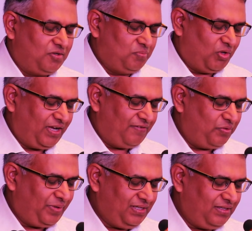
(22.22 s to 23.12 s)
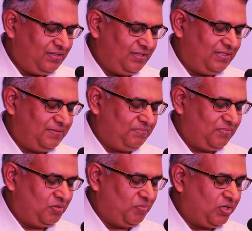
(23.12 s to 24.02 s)
Good morning, everyone.
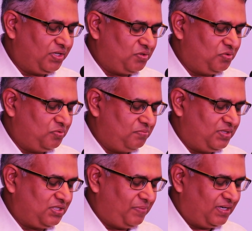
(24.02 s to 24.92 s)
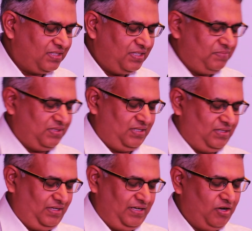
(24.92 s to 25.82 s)
Good morning to Mr. Bharti,
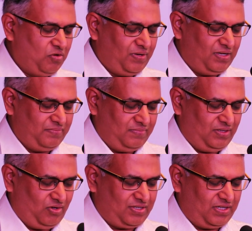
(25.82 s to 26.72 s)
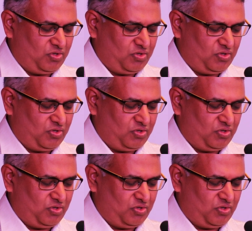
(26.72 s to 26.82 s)
Mr. Anil Kumar, Dr.